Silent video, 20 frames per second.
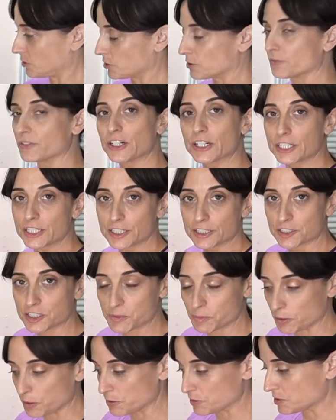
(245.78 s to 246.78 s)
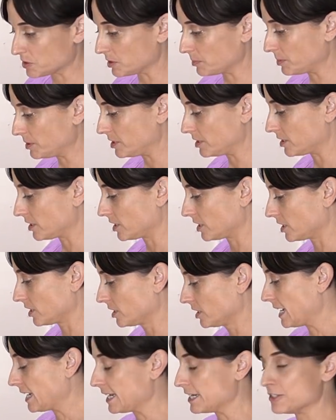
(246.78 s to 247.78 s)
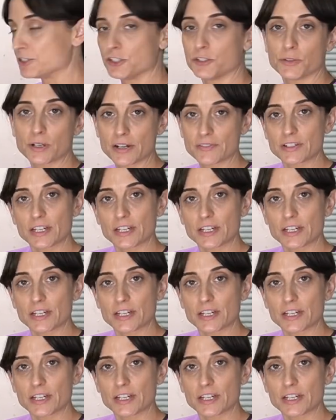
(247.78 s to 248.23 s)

they're very exposed up here, and I do have